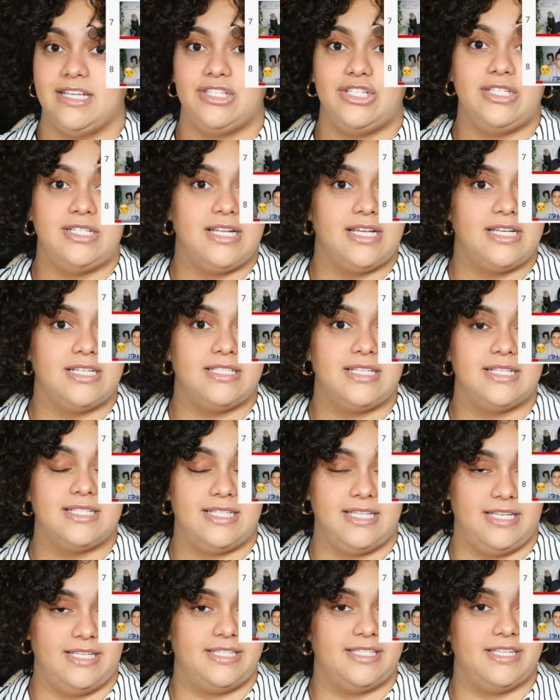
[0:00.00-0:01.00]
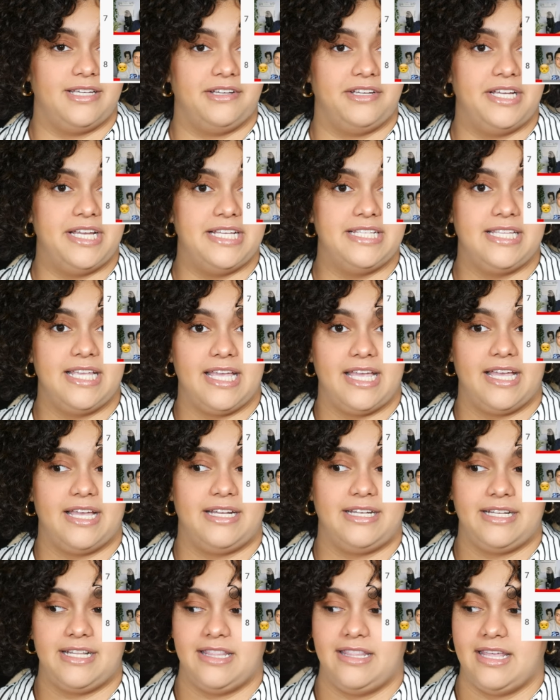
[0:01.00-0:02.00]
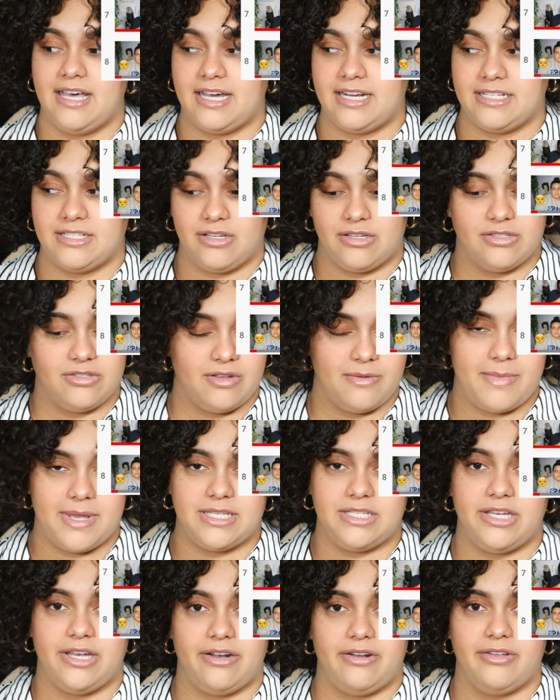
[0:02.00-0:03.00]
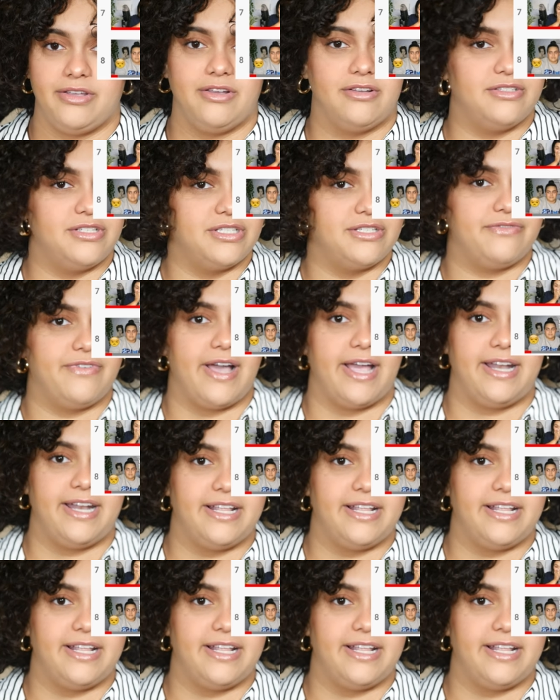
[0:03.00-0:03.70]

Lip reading: a Zangie Does tea series, and that is also on my channel. You'll just